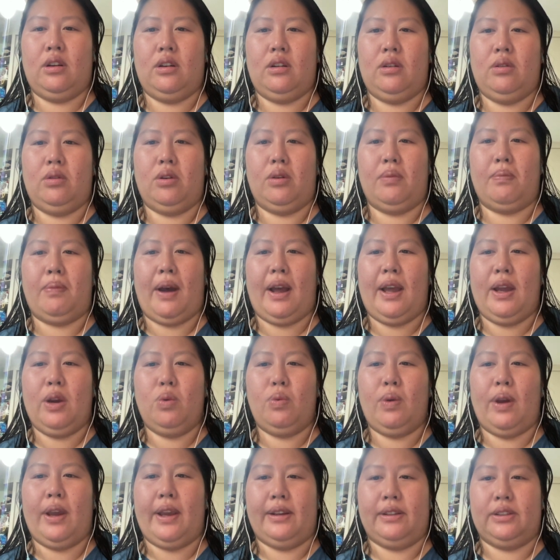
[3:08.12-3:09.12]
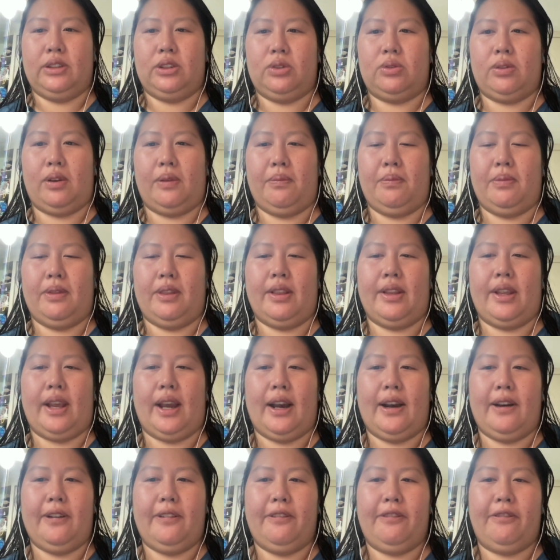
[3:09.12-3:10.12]
goodbye waves from
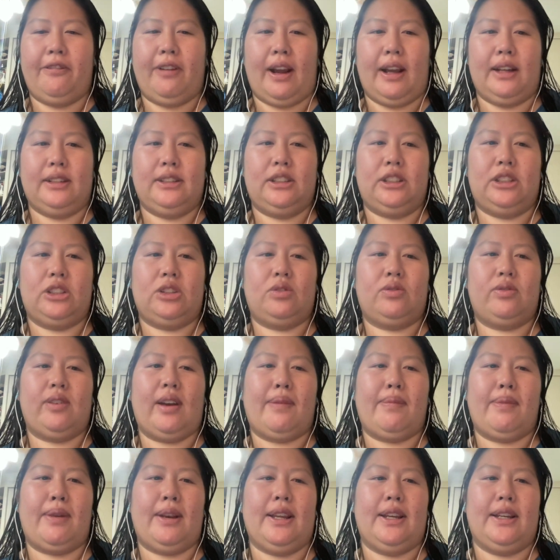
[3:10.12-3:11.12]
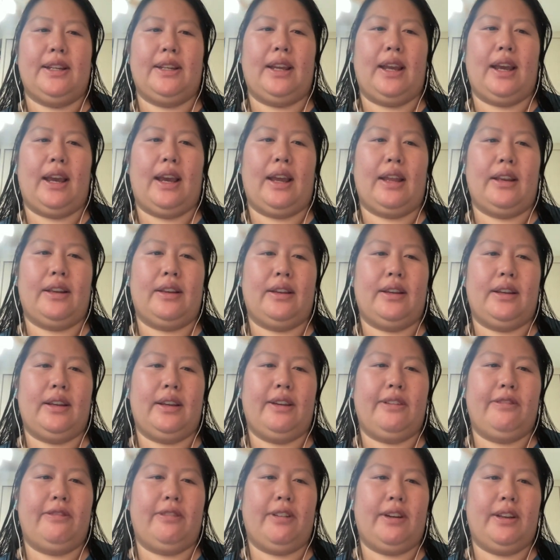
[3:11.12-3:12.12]
their friends, family, and
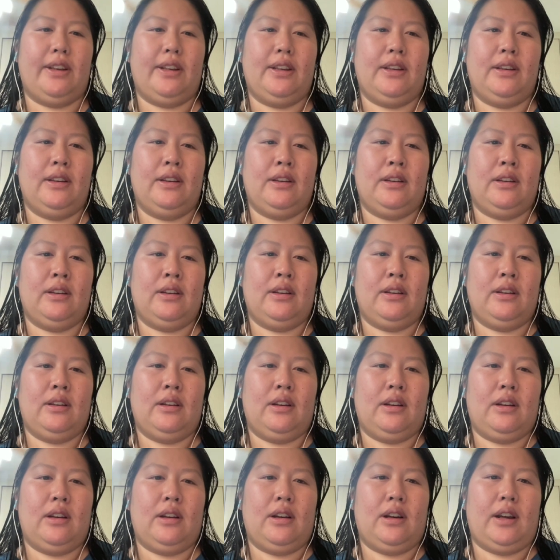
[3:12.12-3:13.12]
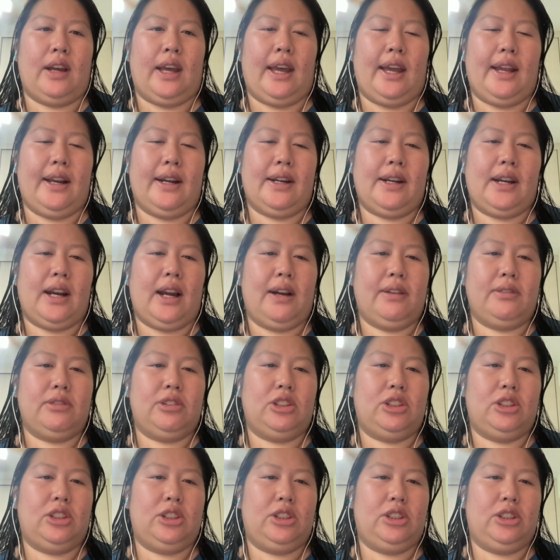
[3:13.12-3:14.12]
even a handcuffed
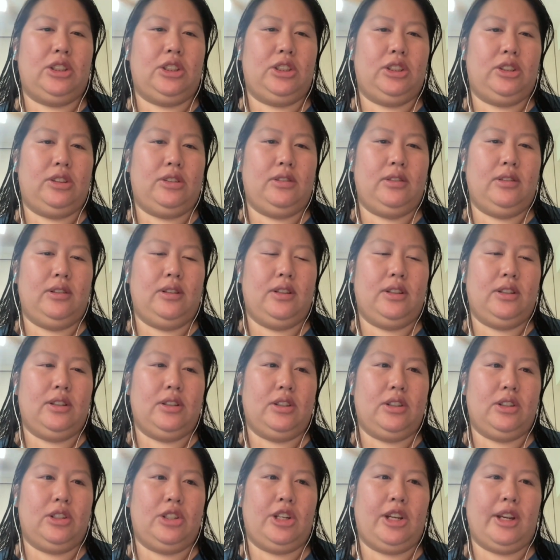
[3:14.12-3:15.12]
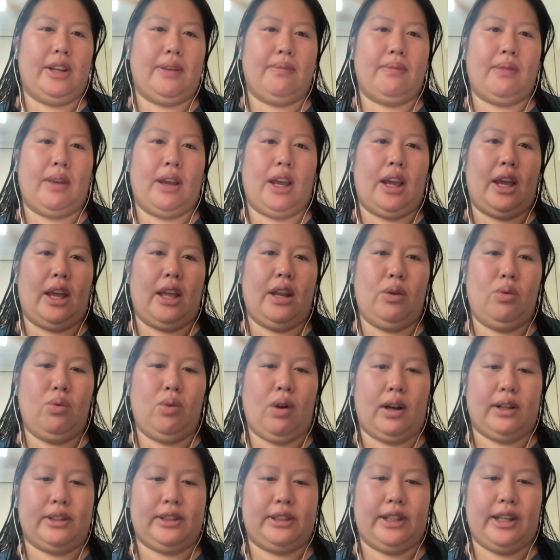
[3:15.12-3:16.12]
Chip and
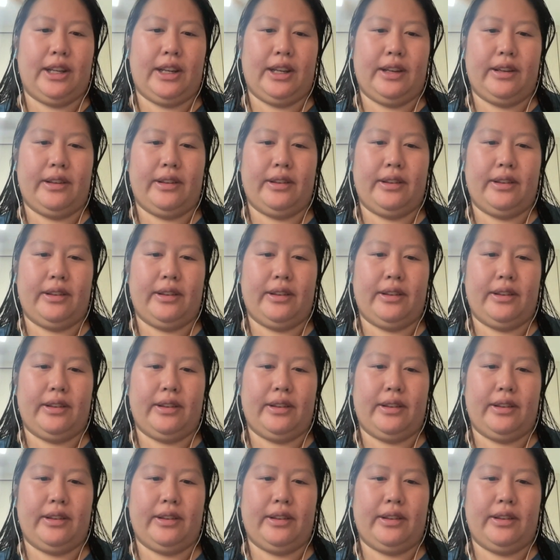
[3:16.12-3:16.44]
Roxy.